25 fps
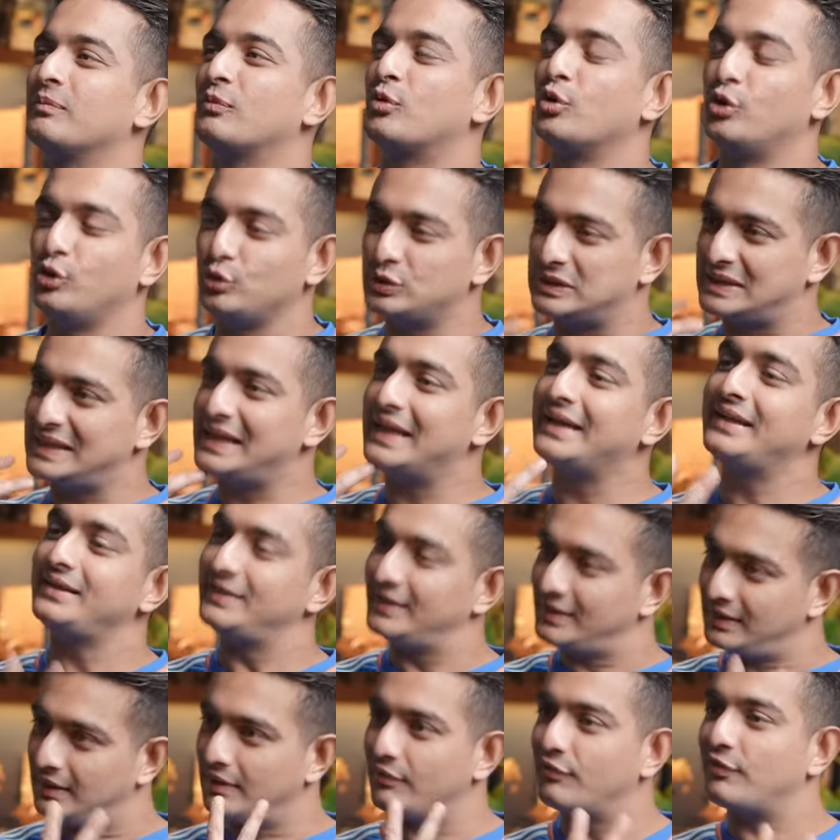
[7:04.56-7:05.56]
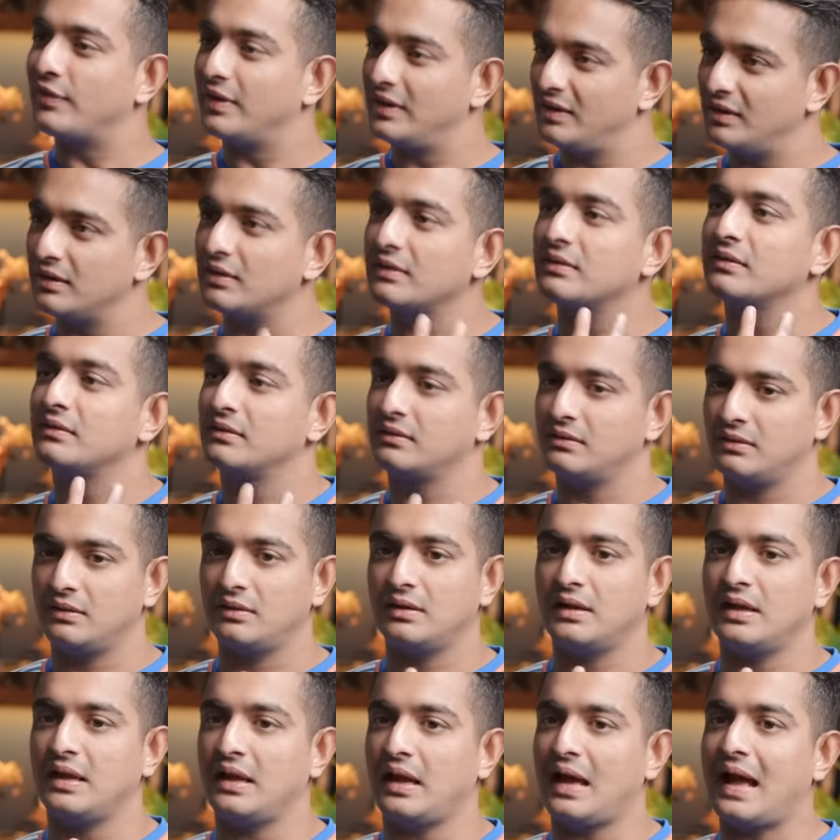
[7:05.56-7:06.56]
could you see anything different
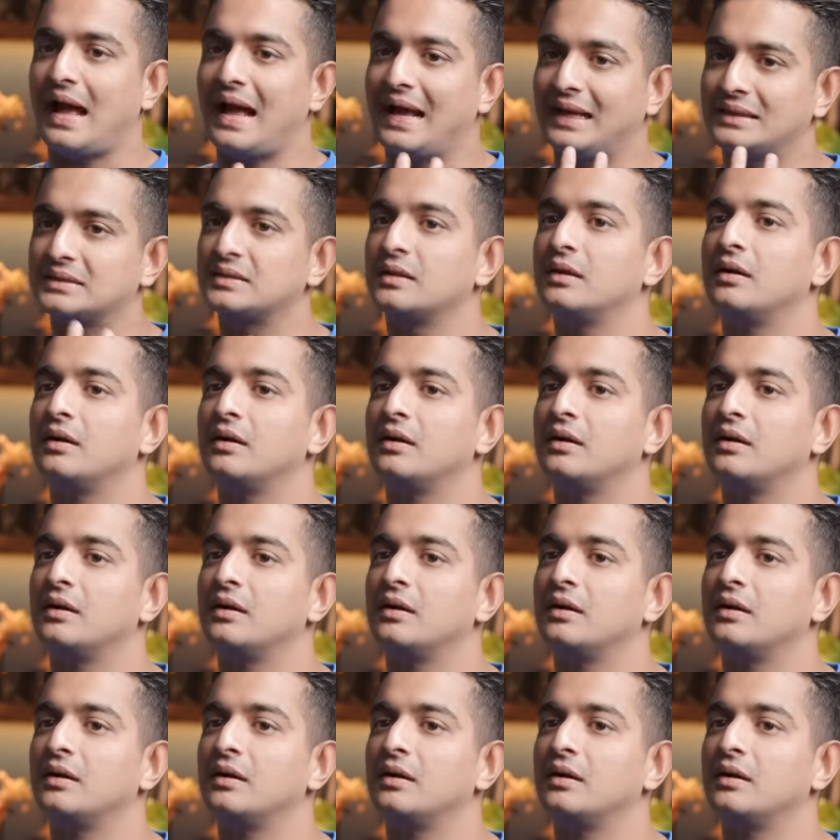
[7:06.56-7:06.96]
as